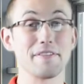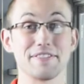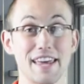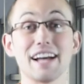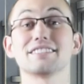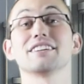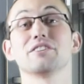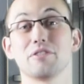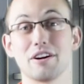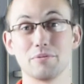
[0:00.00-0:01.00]
That's
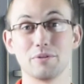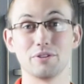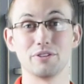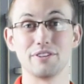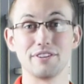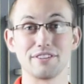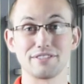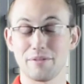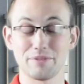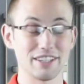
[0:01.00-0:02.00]
incredible.
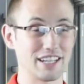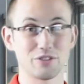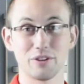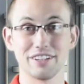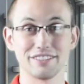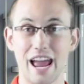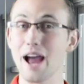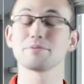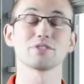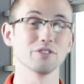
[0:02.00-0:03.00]
Something that Toyota is
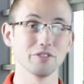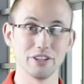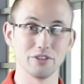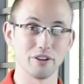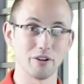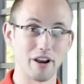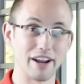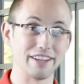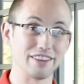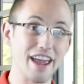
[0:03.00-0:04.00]
absolutely doing
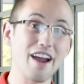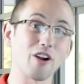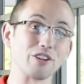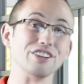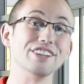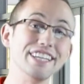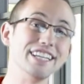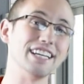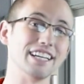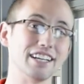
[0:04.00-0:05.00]
right. They are
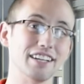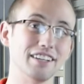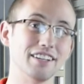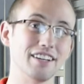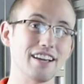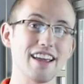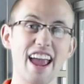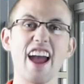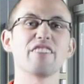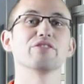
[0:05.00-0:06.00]
leading
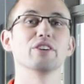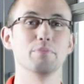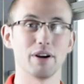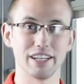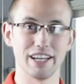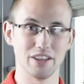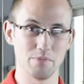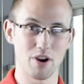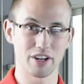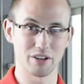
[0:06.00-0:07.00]
everybody in the
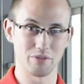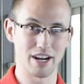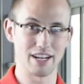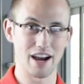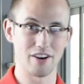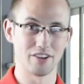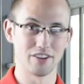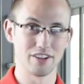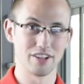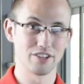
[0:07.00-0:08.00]
market right now.
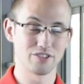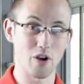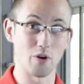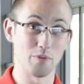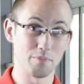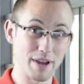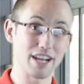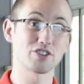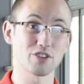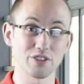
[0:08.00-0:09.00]
So
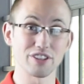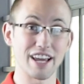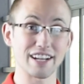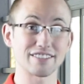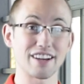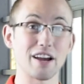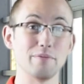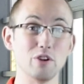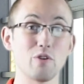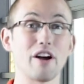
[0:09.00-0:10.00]
make sure the next
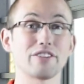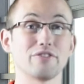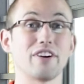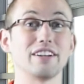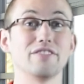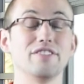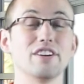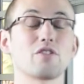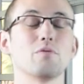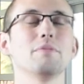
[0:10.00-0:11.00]
time you go out to find a
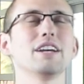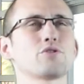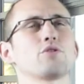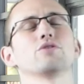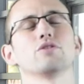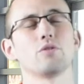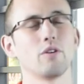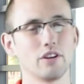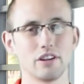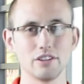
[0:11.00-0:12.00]
vehicle, make sure it's a
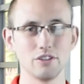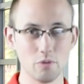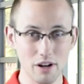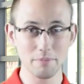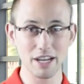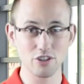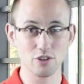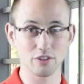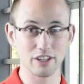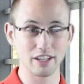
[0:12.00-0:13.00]
Toyota. You want to make
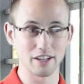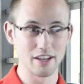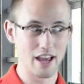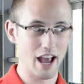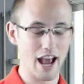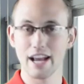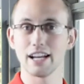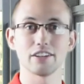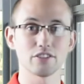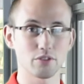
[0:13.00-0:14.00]
sure that, hey,
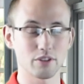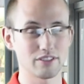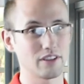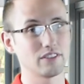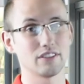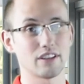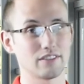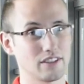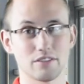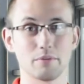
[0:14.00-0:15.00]
it has the Toyota Safety
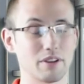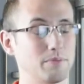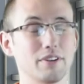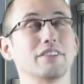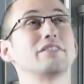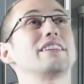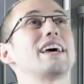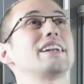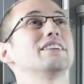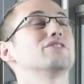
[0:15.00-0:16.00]
Sense system, because
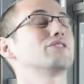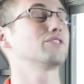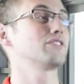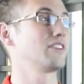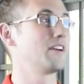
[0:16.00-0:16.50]
that is just